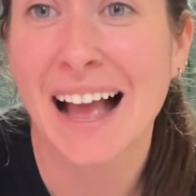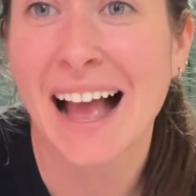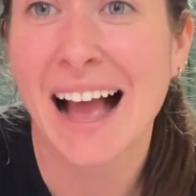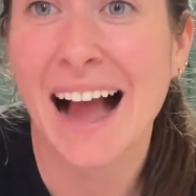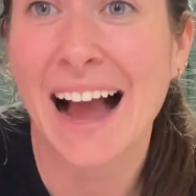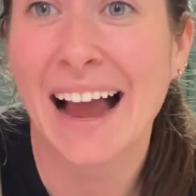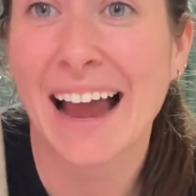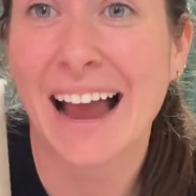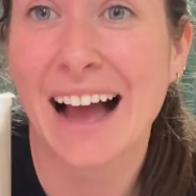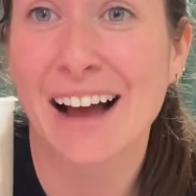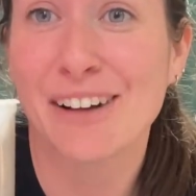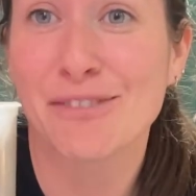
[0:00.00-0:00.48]

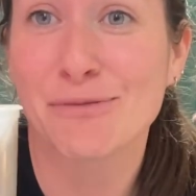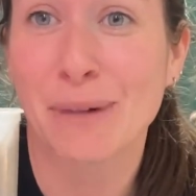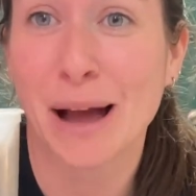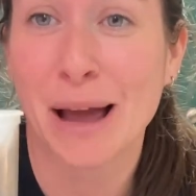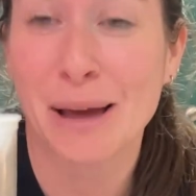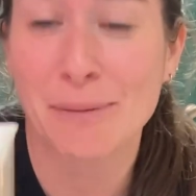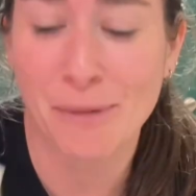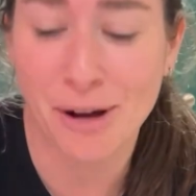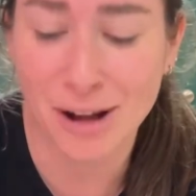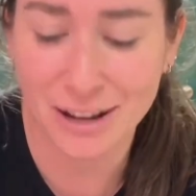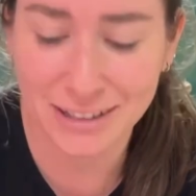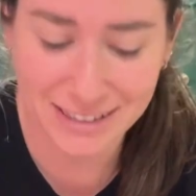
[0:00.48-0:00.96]
I have my
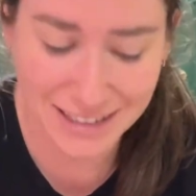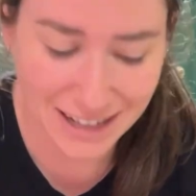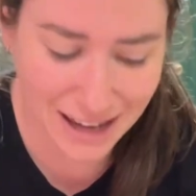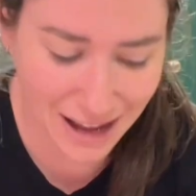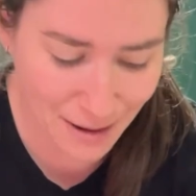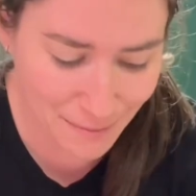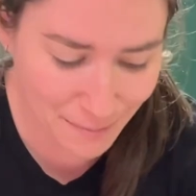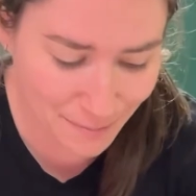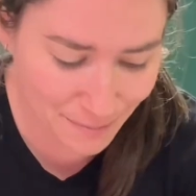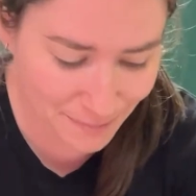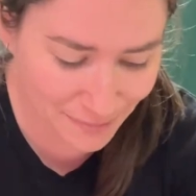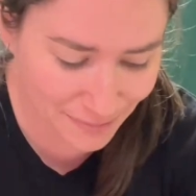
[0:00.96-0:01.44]
moss
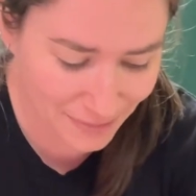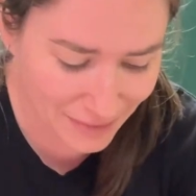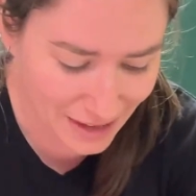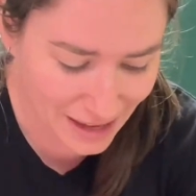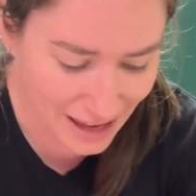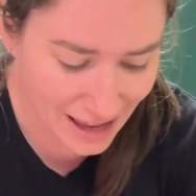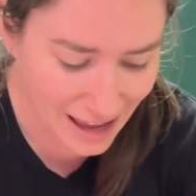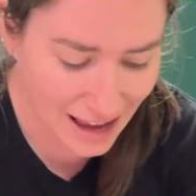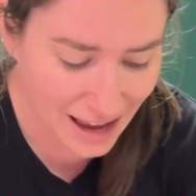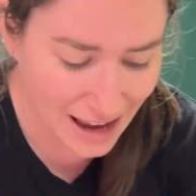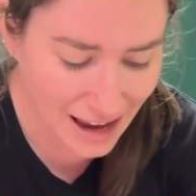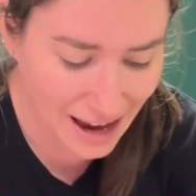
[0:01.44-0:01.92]
cup.
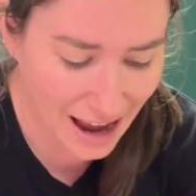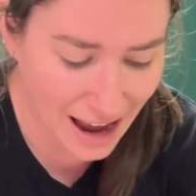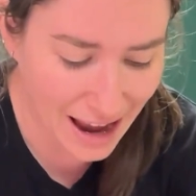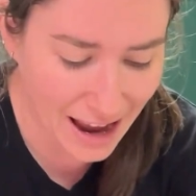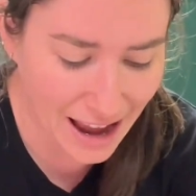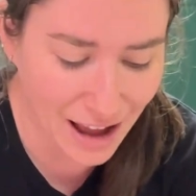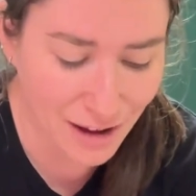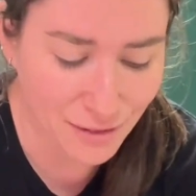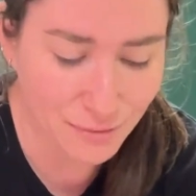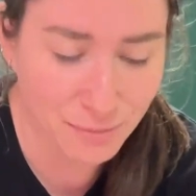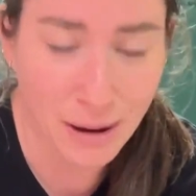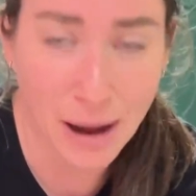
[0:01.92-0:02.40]
I
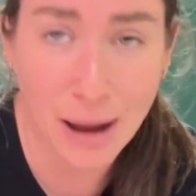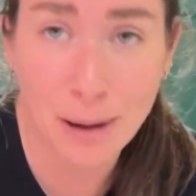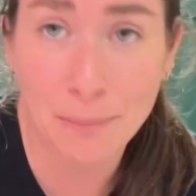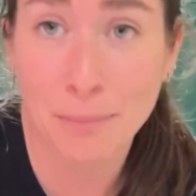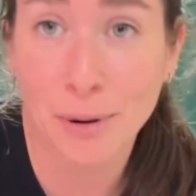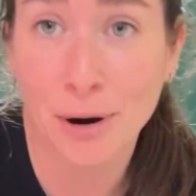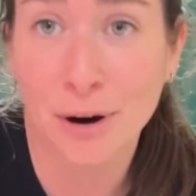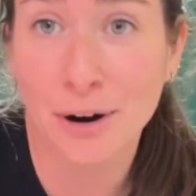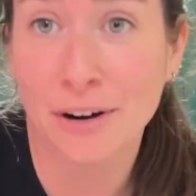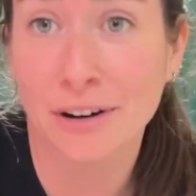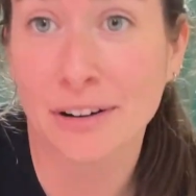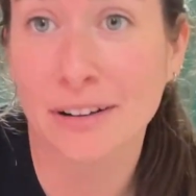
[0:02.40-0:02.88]
have my
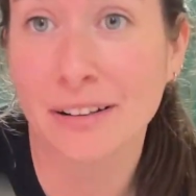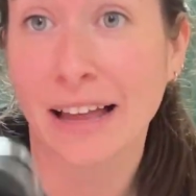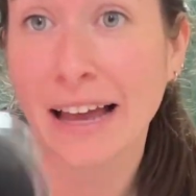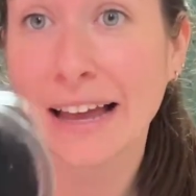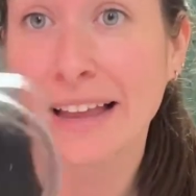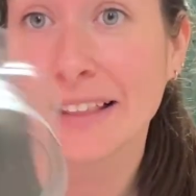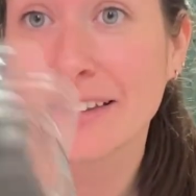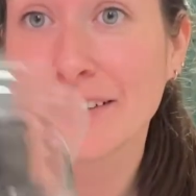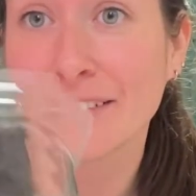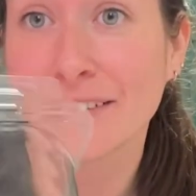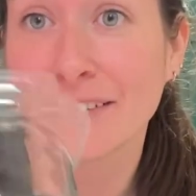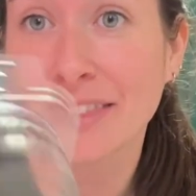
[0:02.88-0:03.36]

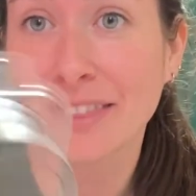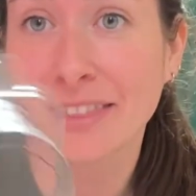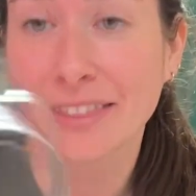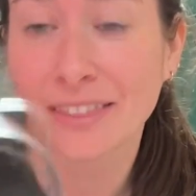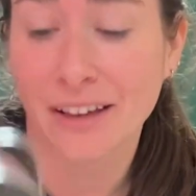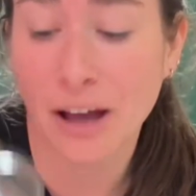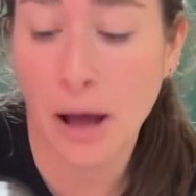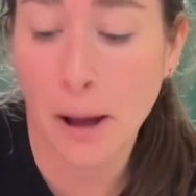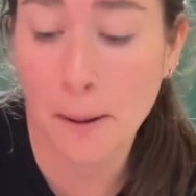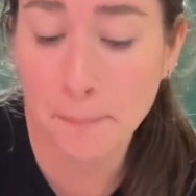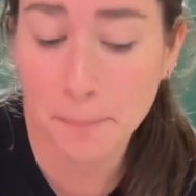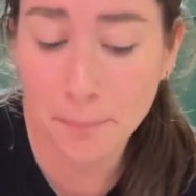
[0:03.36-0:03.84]
perlite little
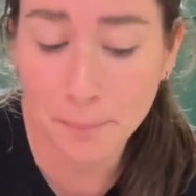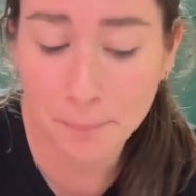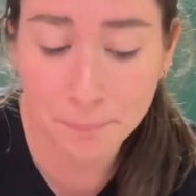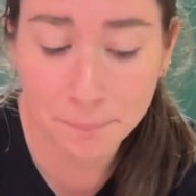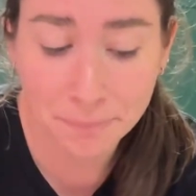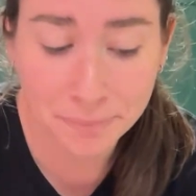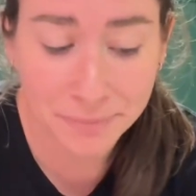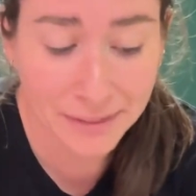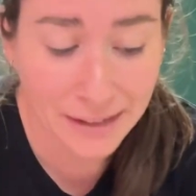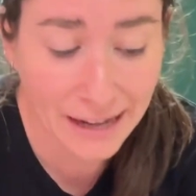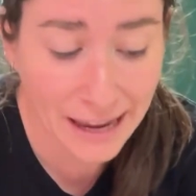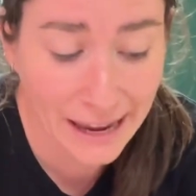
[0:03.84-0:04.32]
cup,
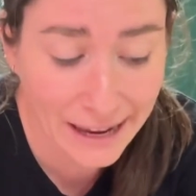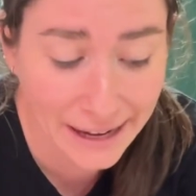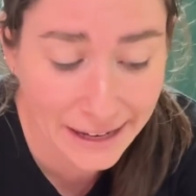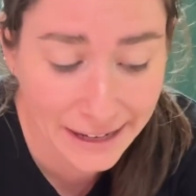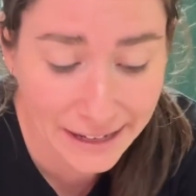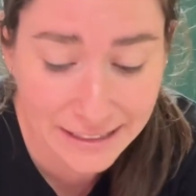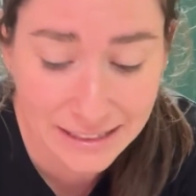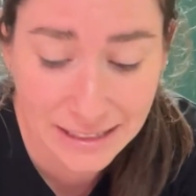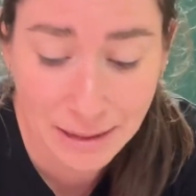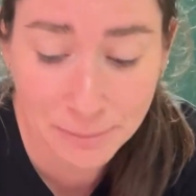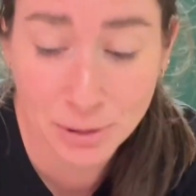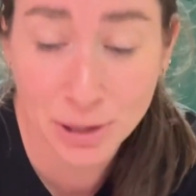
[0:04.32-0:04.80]

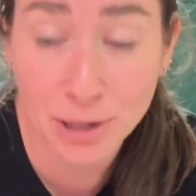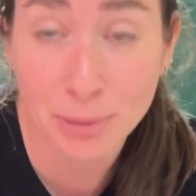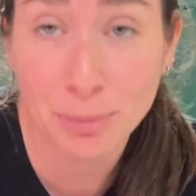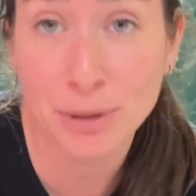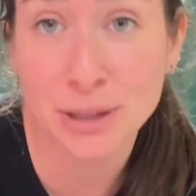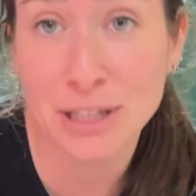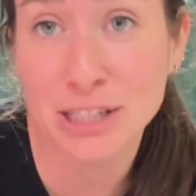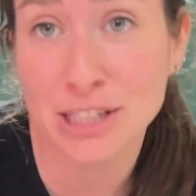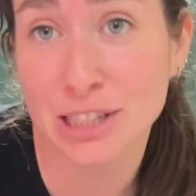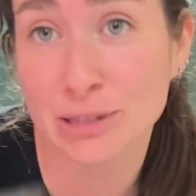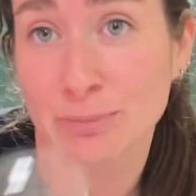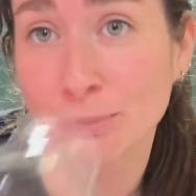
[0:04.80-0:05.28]
and I'm gonna put
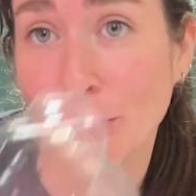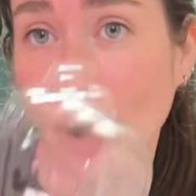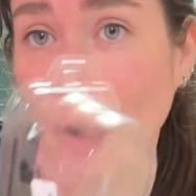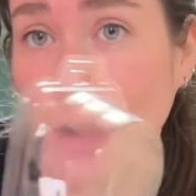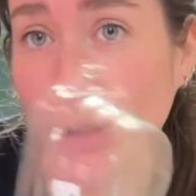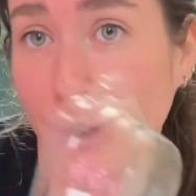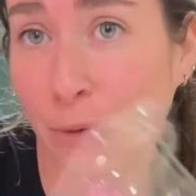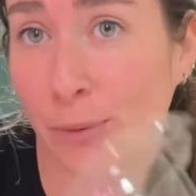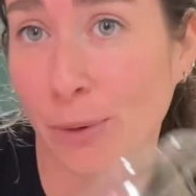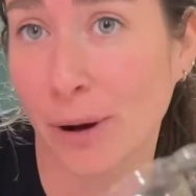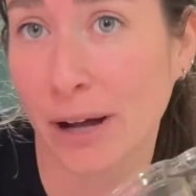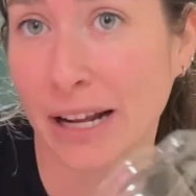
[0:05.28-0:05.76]
the
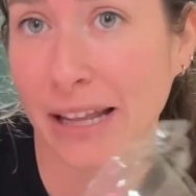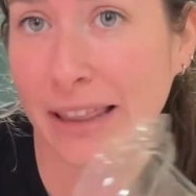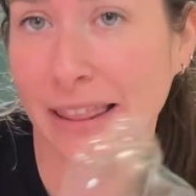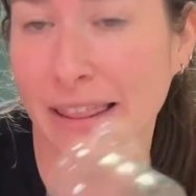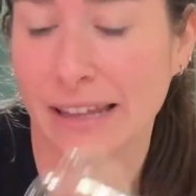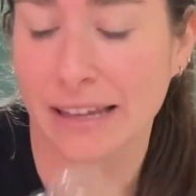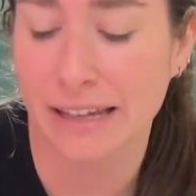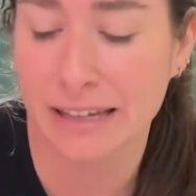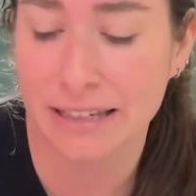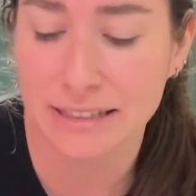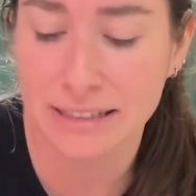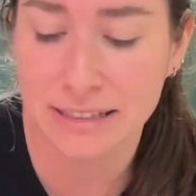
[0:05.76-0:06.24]
smaller one in
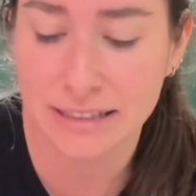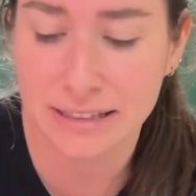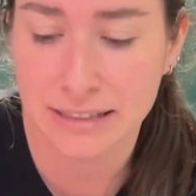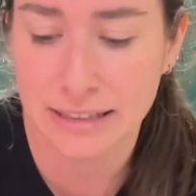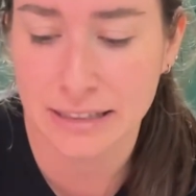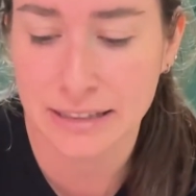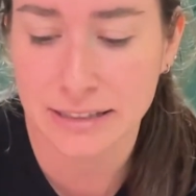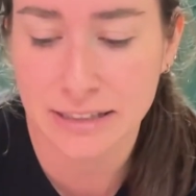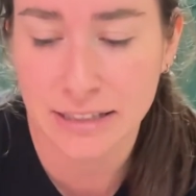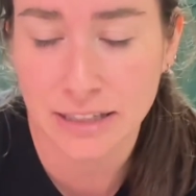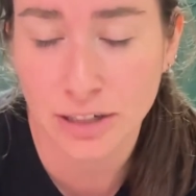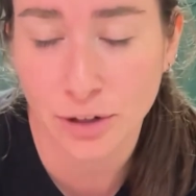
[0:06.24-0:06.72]
this
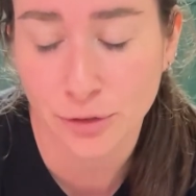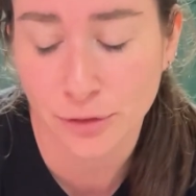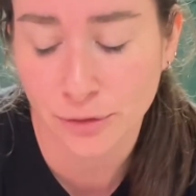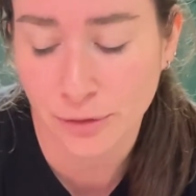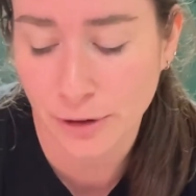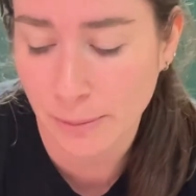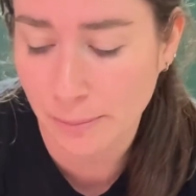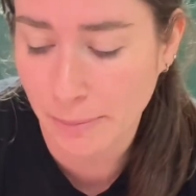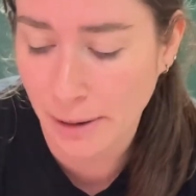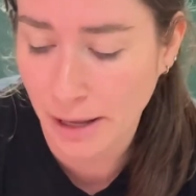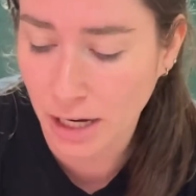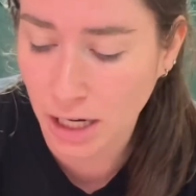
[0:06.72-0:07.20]
since it'll
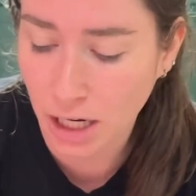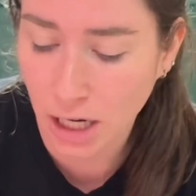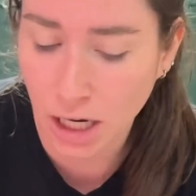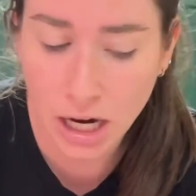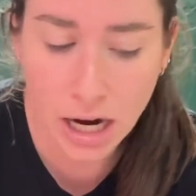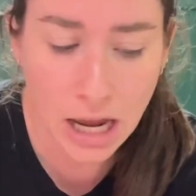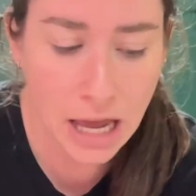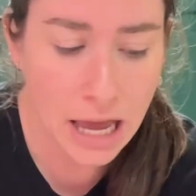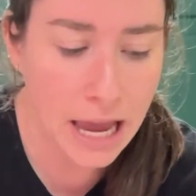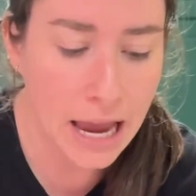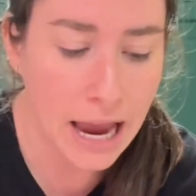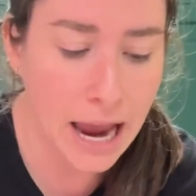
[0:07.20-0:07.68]
fit better,
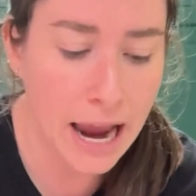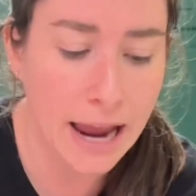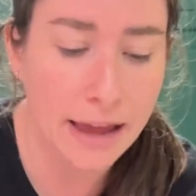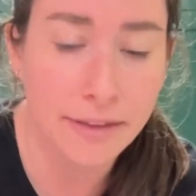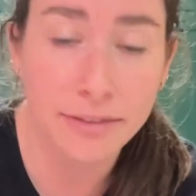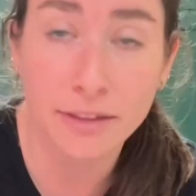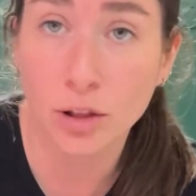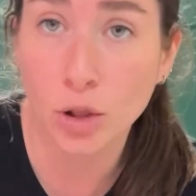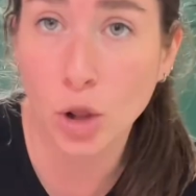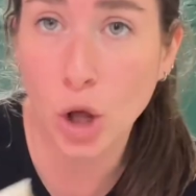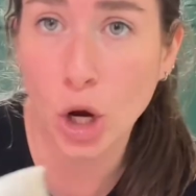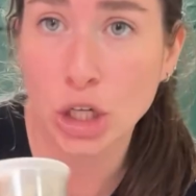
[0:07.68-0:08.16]
and
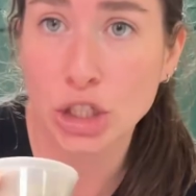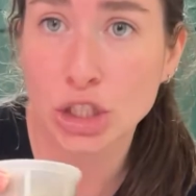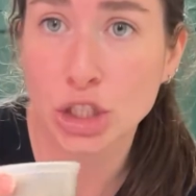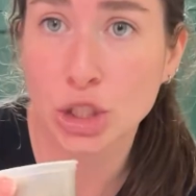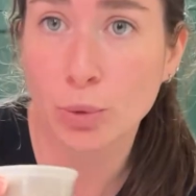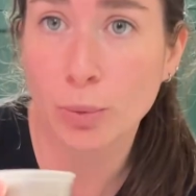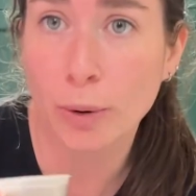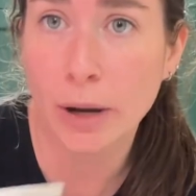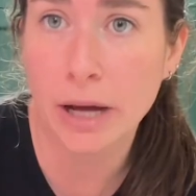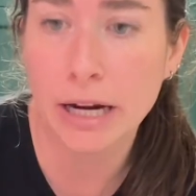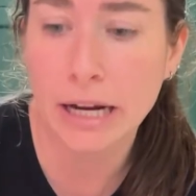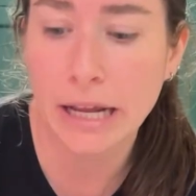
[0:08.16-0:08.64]
the larger
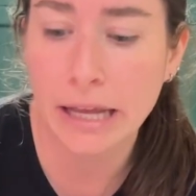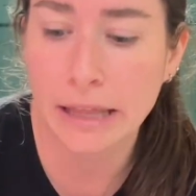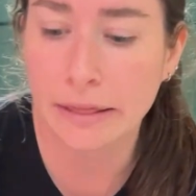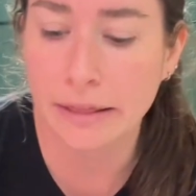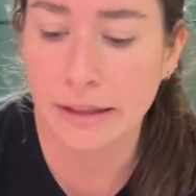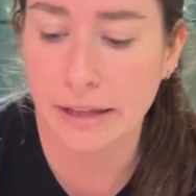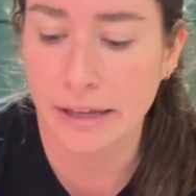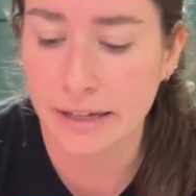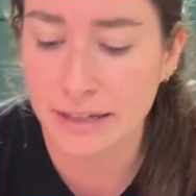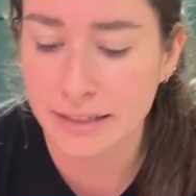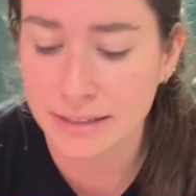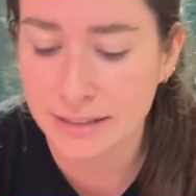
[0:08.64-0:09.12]
one in
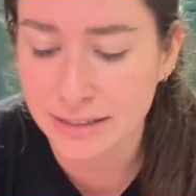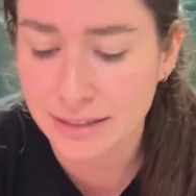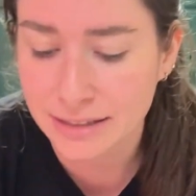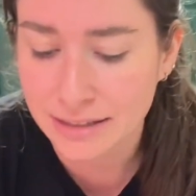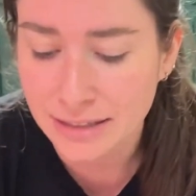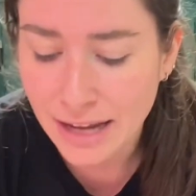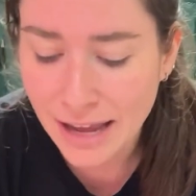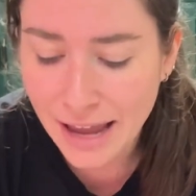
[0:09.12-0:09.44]
this.